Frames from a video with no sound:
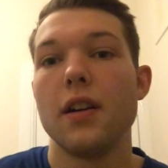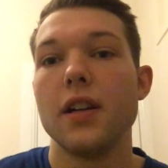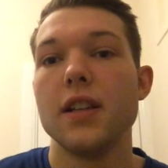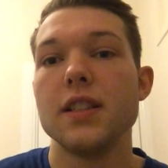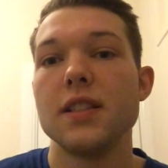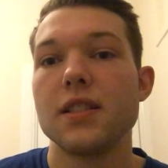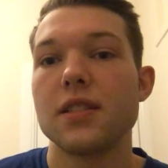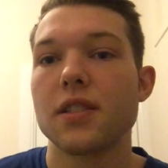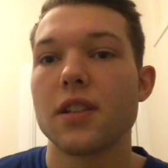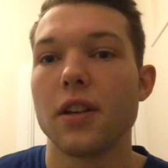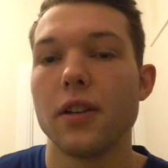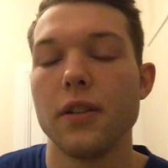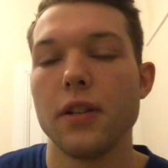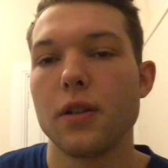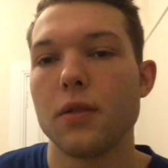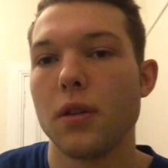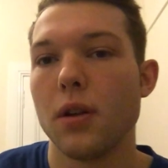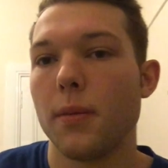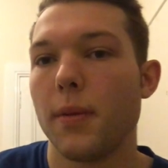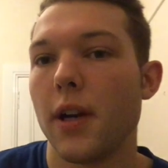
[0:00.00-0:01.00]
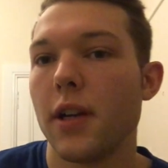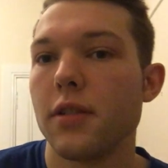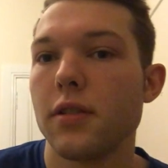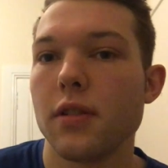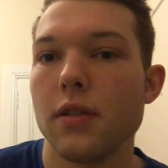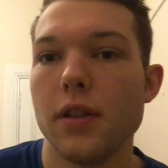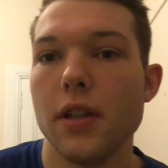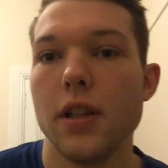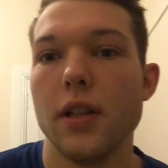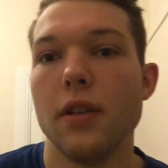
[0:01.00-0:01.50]
It's currently
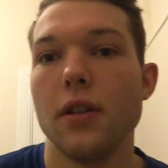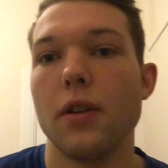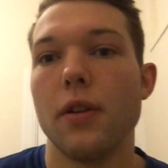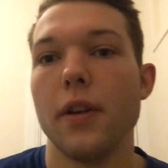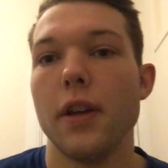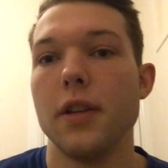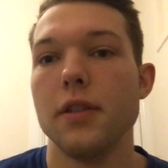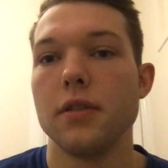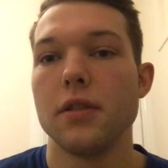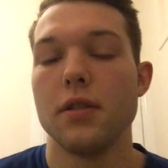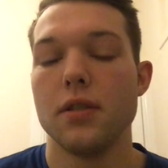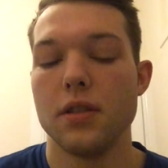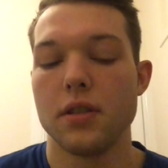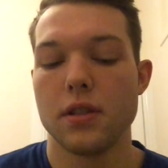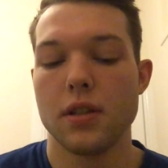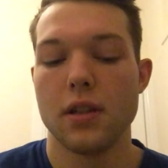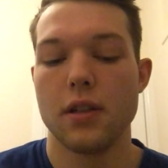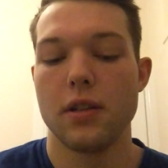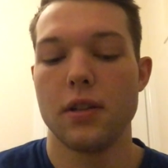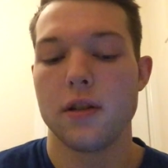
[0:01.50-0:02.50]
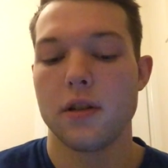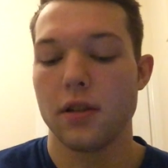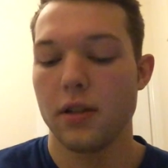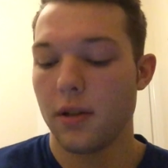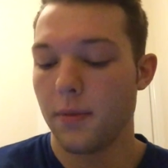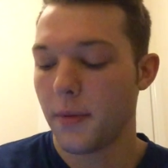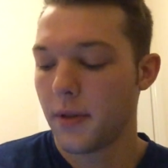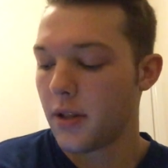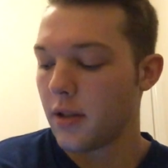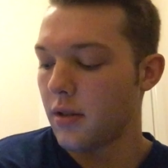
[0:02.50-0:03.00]
3:15 and all insulin's now
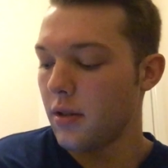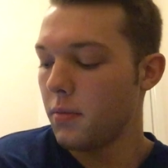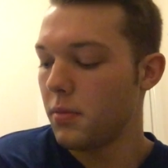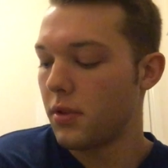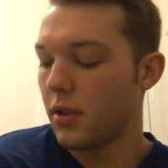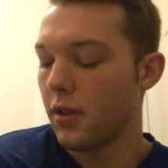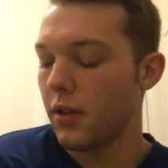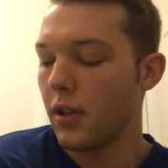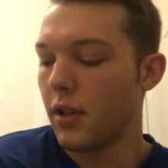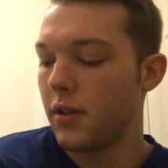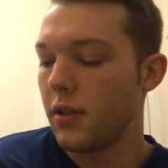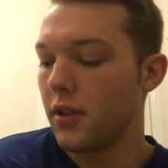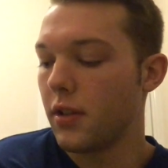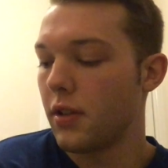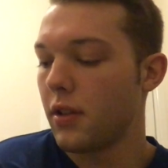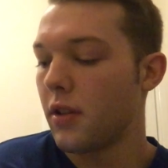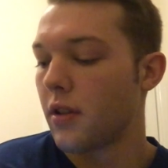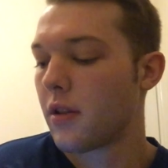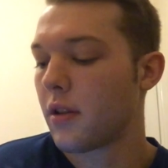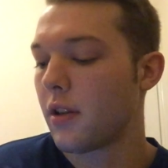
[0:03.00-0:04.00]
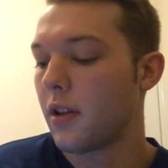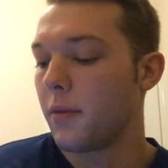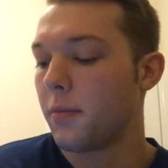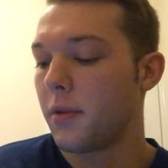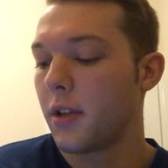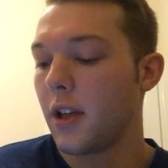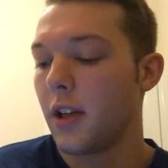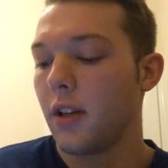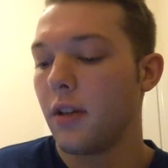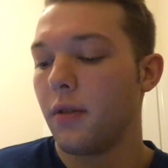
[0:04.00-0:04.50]
out my system, so I thought I'd just
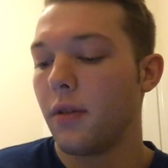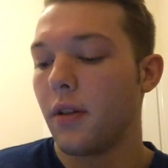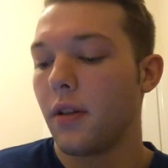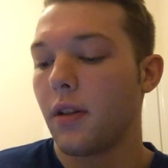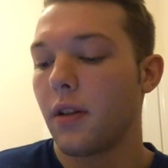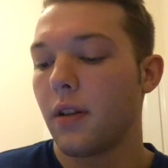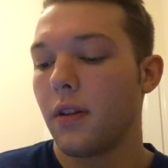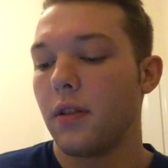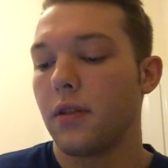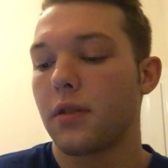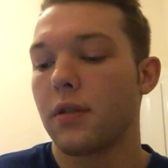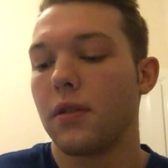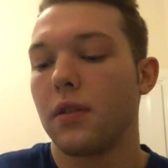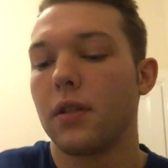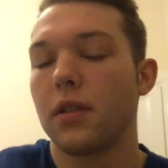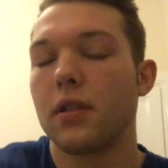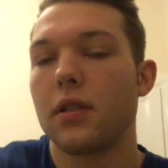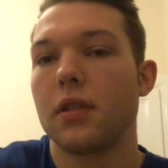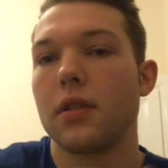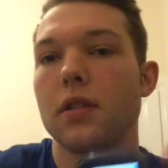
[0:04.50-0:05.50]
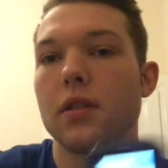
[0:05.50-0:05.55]
update you with how it's going.